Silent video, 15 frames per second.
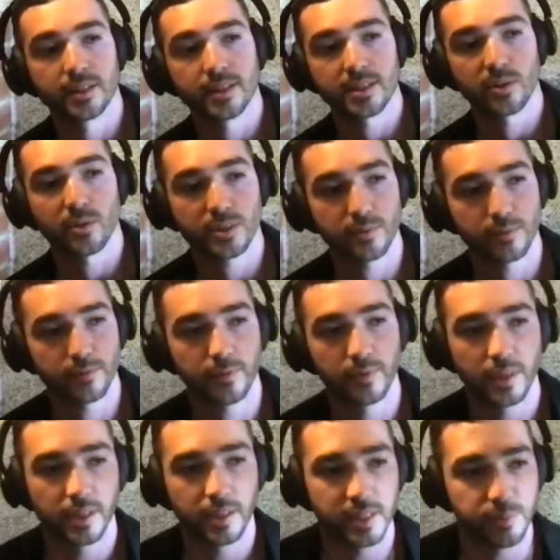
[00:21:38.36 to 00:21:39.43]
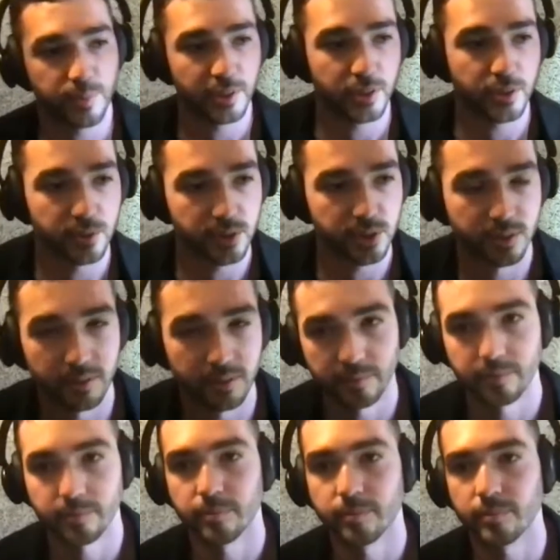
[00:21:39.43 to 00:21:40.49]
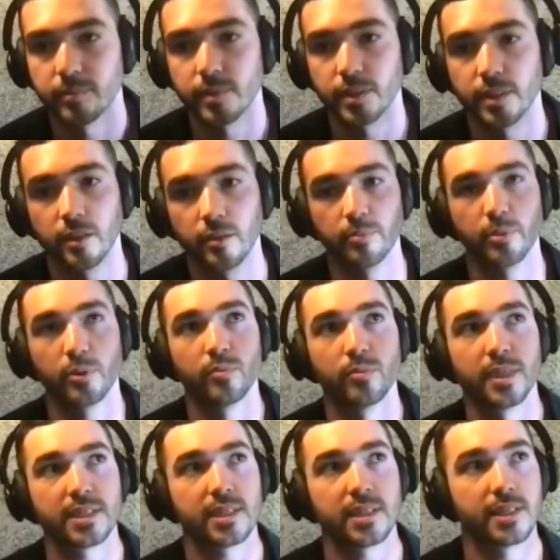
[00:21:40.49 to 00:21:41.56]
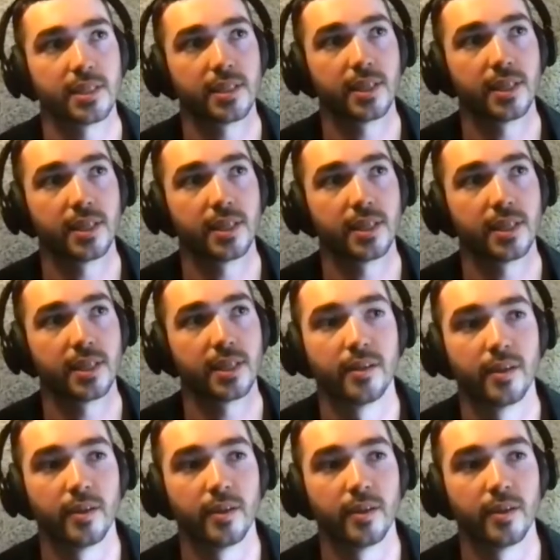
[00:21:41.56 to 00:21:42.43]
There's been a huge boom recently in